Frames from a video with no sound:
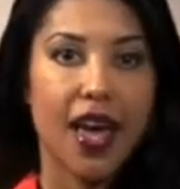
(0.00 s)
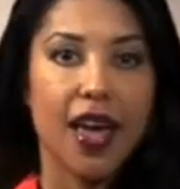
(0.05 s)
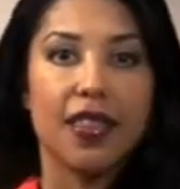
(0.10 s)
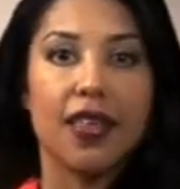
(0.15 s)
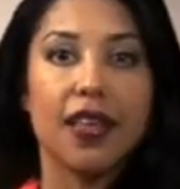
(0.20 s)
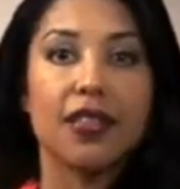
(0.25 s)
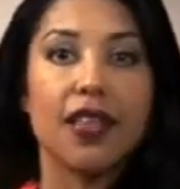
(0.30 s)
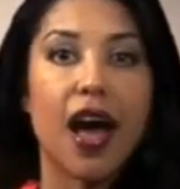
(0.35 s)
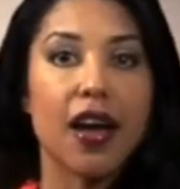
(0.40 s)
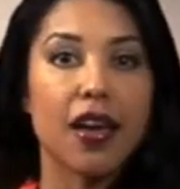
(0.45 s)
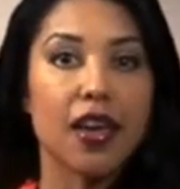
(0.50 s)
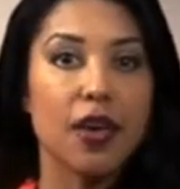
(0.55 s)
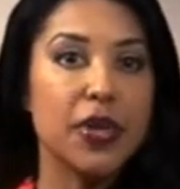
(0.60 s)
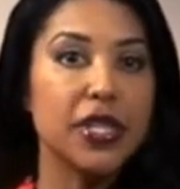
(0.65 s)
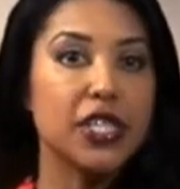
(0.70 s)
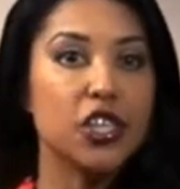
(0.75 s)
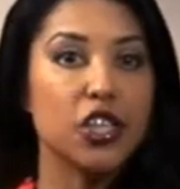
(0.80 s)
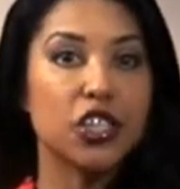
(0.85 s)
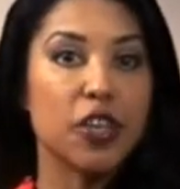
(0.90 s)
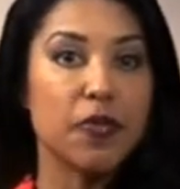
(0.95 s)
The
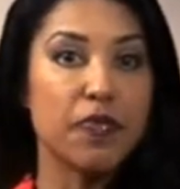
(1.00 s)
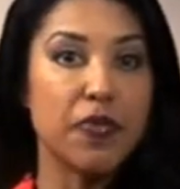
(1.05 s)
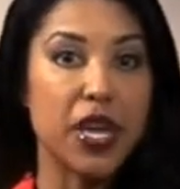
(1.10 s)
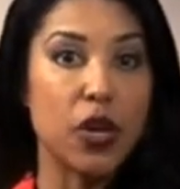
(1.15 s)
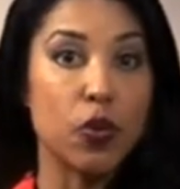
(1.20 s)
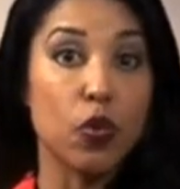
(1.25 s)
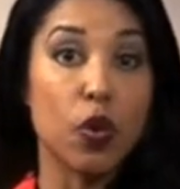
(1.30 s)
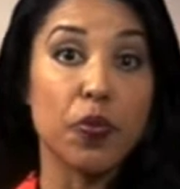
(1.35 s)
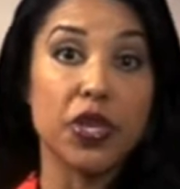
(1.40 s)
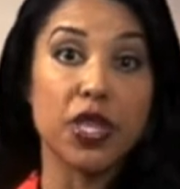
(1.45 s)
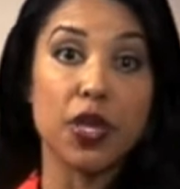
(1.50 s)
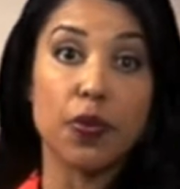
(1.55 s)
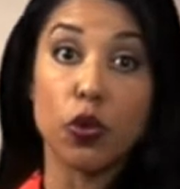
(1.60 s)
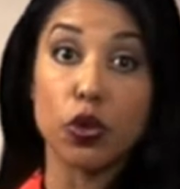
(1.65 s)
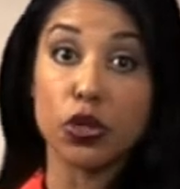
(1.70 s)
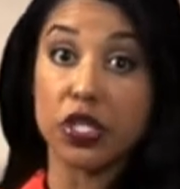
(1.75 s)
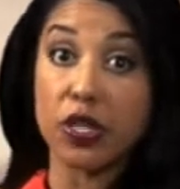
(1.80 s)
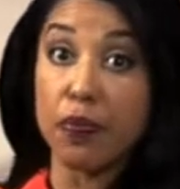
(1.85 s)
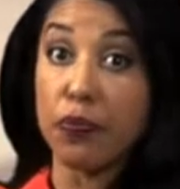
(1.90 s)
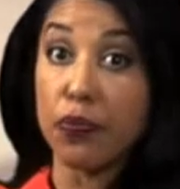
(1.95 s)
documents you submit will be the
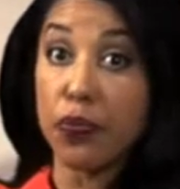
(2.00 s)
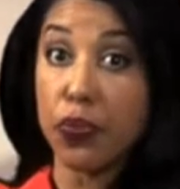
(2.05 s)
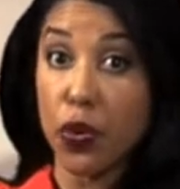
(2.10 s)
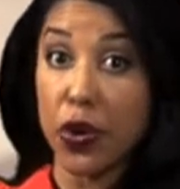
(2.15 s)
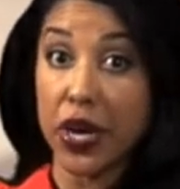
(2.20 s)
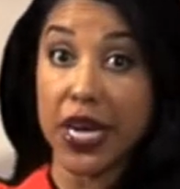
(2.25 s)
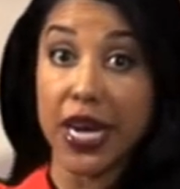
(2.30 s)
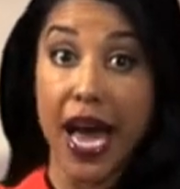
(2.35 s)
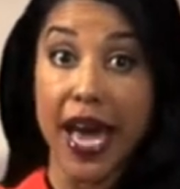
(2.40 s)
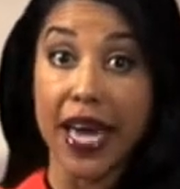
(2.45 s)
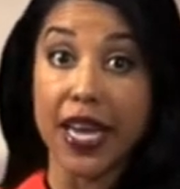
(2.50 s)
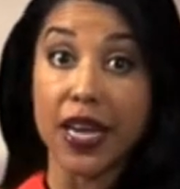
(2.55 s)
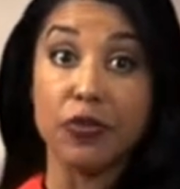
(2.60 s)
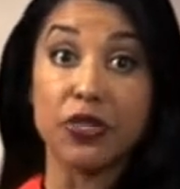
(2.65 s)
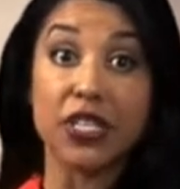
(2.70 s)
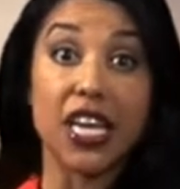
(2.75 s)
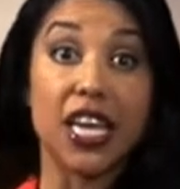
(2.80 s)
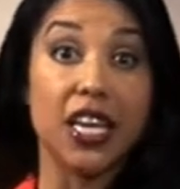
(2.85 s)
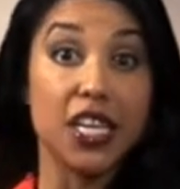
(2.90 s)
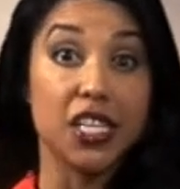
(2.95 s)
most important
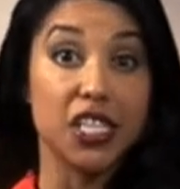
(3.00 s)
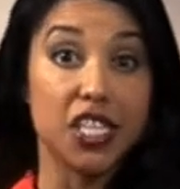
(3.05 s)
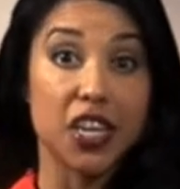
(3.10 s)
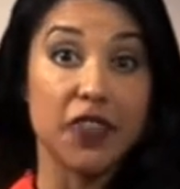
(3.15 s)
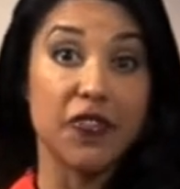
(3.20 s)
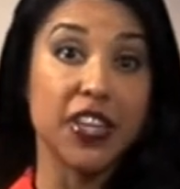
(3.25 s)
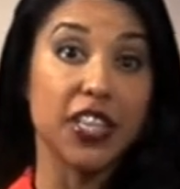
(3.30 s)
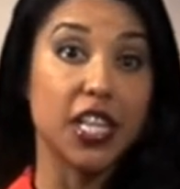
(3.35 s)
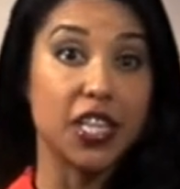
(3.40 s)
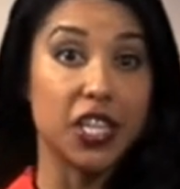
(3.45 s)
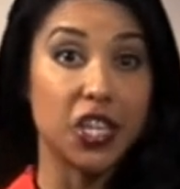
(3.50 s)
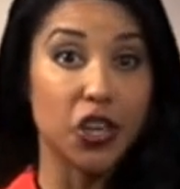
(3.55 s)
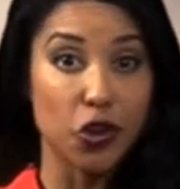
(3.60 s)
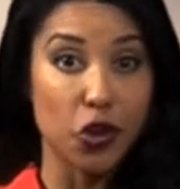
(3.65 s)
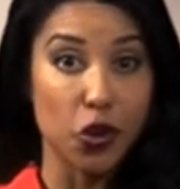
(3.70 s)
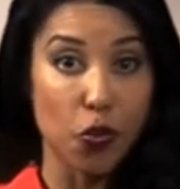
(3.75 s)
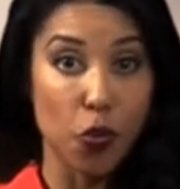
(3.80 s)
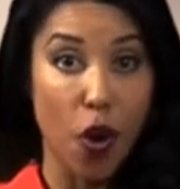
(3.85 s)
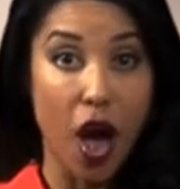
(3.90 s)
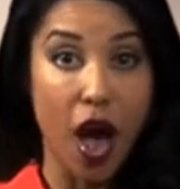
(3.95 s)
items in achieving the deal
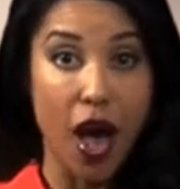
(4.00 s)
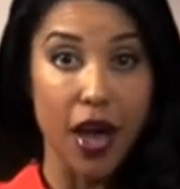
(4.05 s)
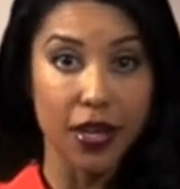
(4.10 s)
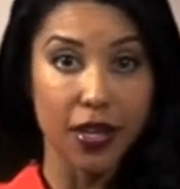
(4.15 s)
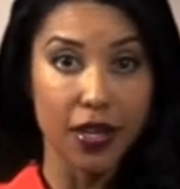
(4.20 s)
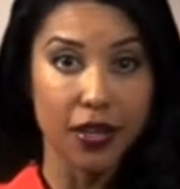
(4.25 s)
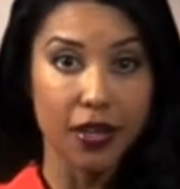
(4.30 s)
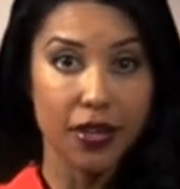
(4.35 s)
you want.